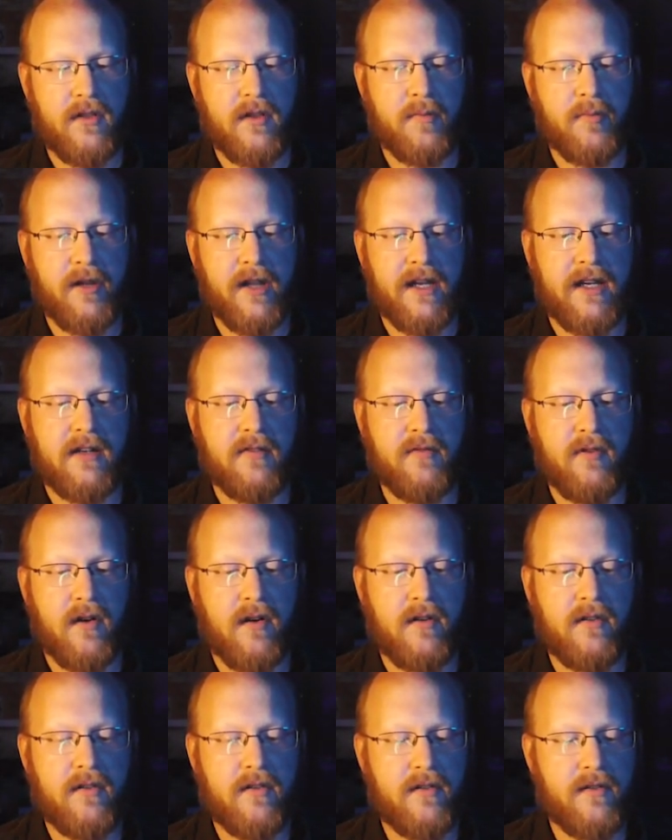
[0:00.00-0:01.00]
On the plane
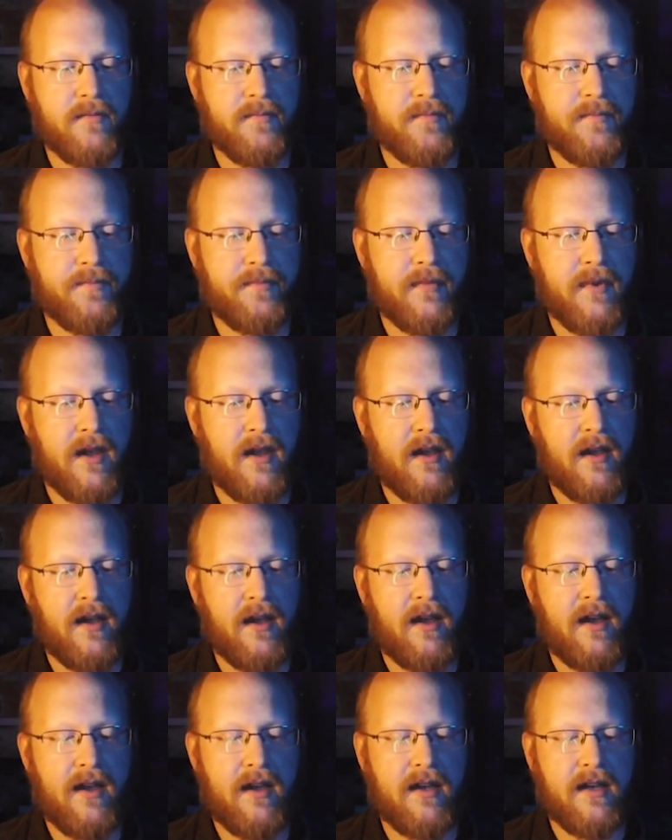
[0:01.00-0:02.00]
of Earth,
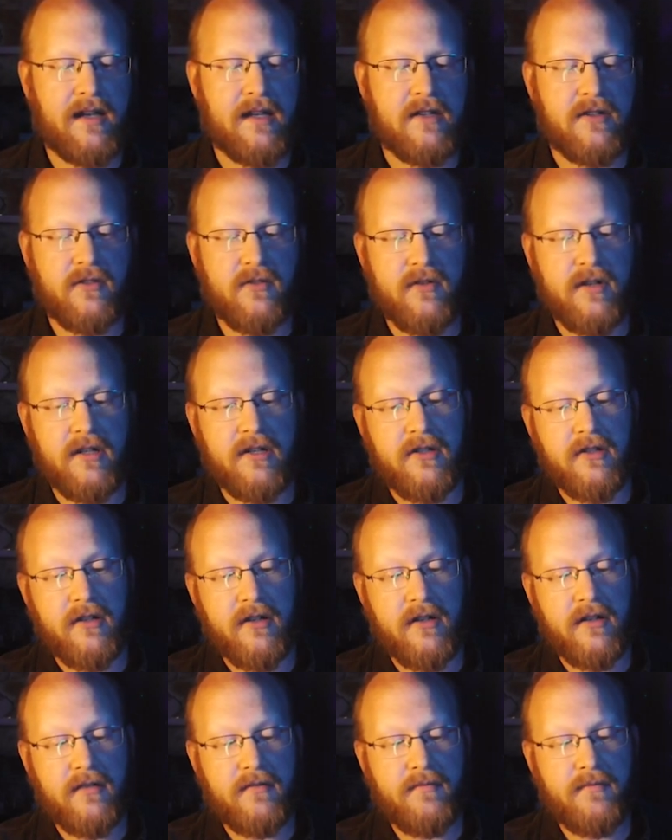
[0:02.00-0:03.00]
each
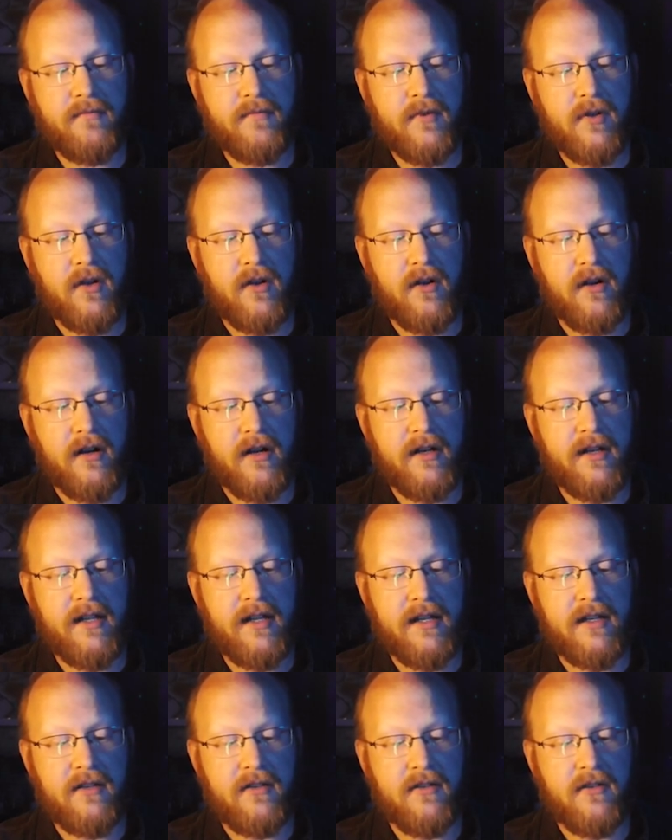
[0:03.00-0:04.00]
creature
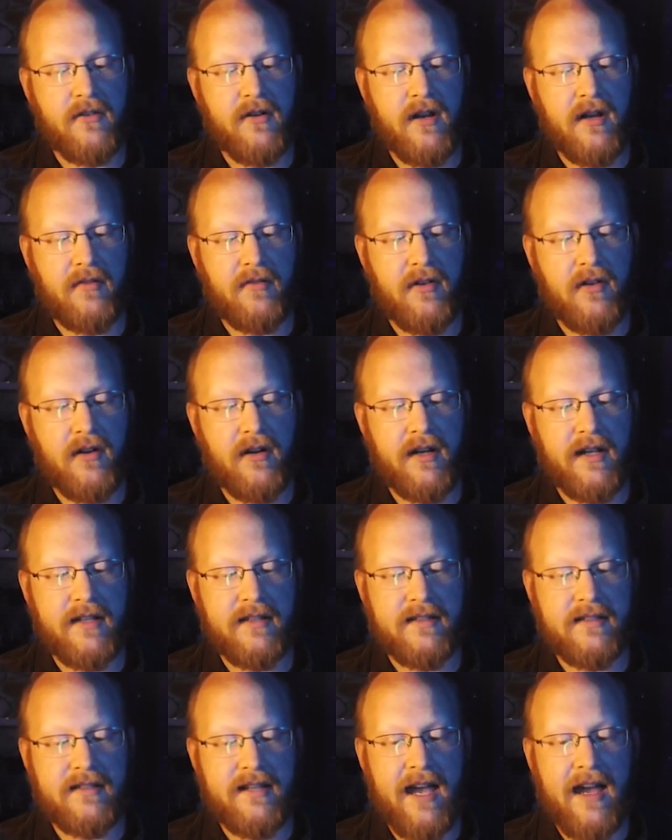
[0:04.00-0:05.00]
card in your
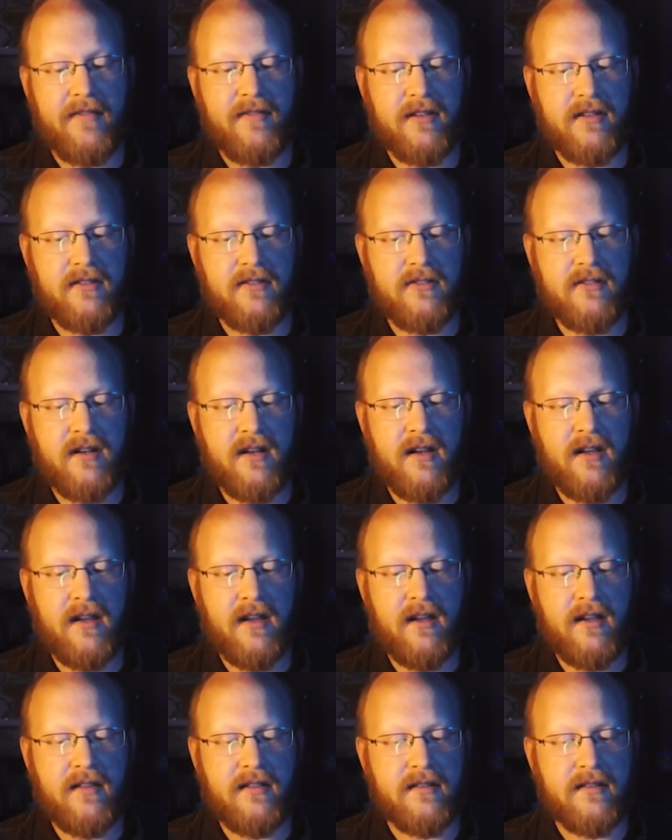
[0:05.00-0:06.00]
graveyard has Scavenge.
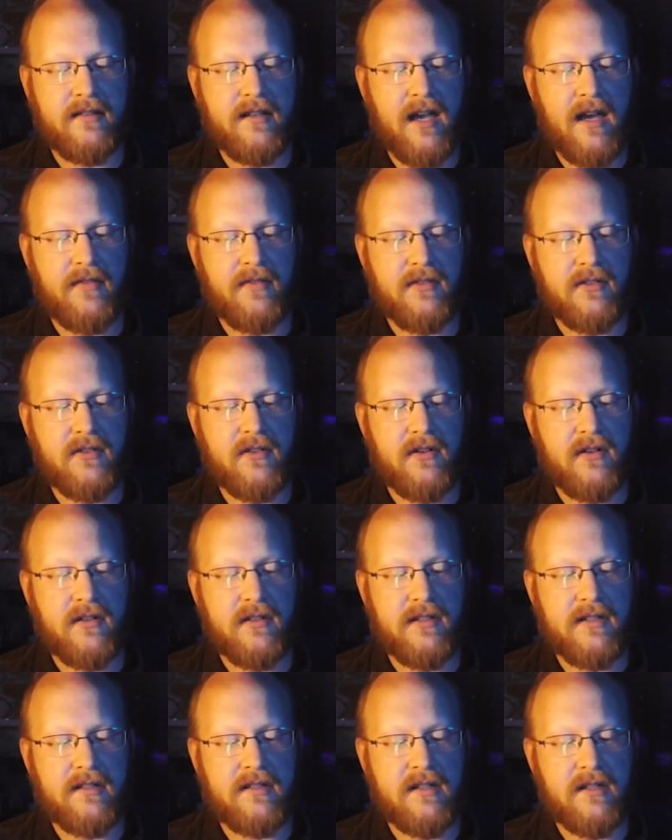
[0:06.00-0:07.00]
The Scavenge
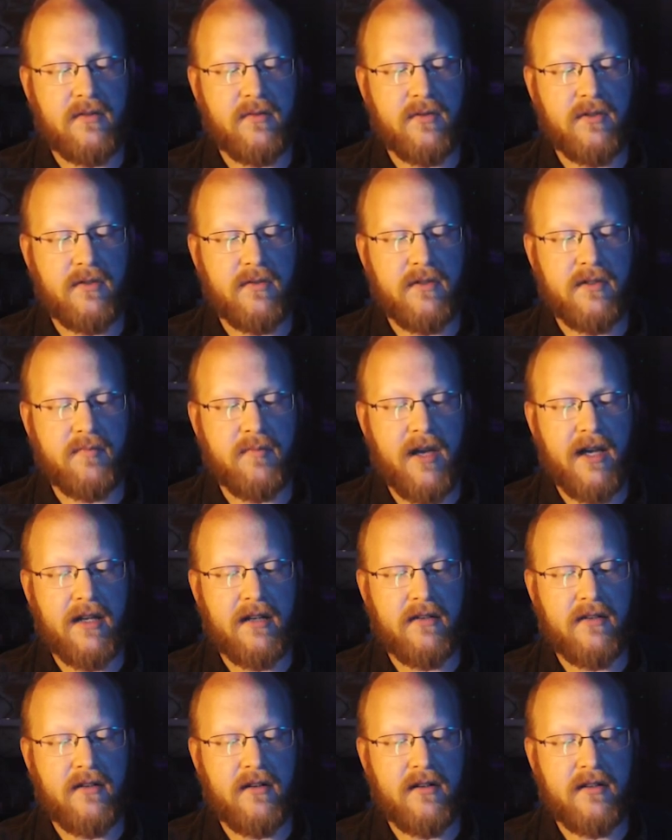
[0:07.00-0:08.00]
cost is equal to its
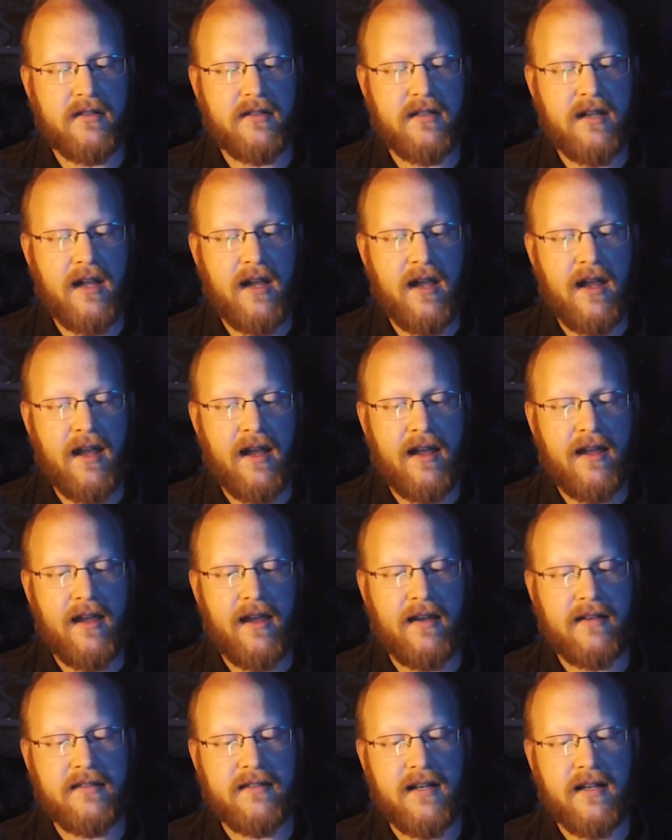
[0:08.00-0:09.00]
mana cost.
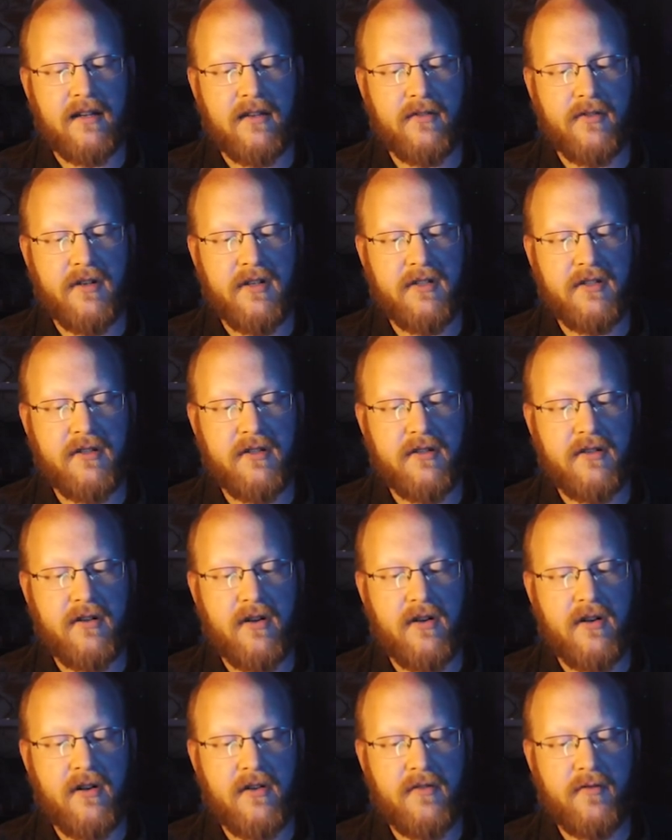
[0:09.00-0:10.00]
Exile a
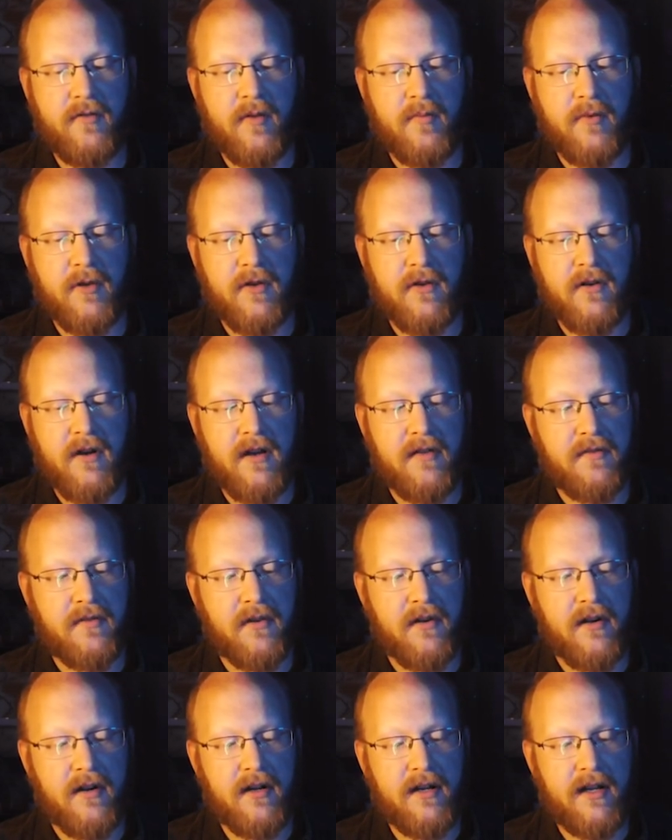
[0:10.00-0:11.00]
creature card from your
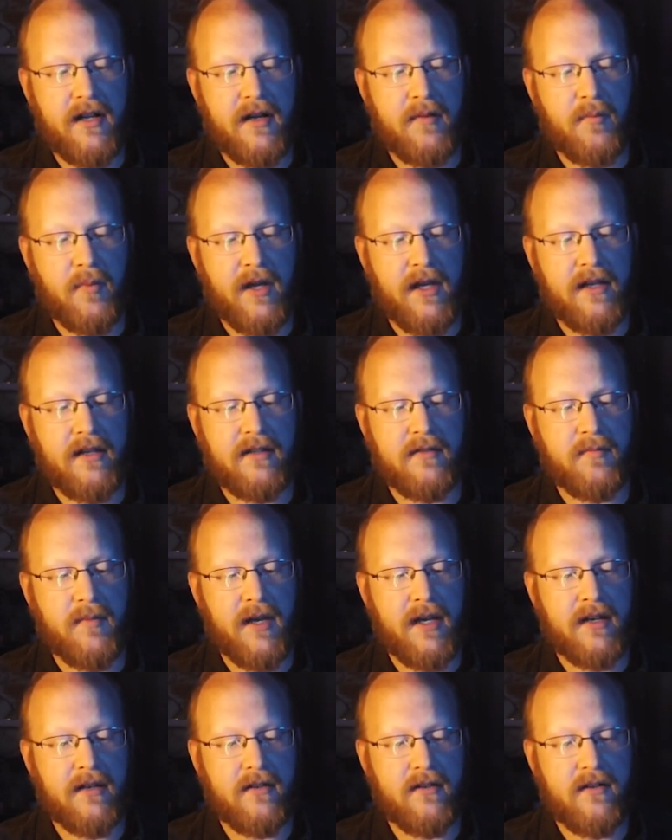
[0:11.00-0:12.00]
graveyard and pay
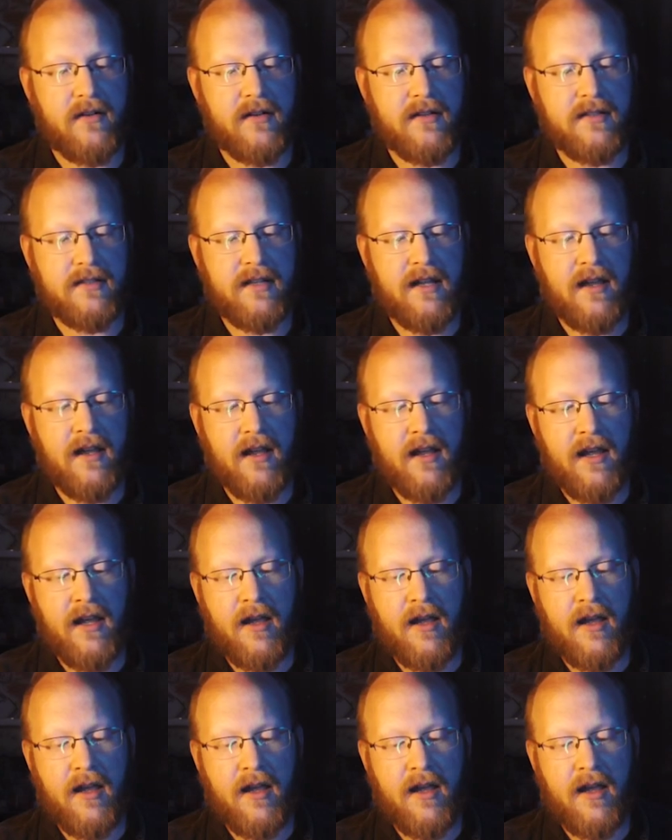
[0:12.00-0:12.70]
its mana cost.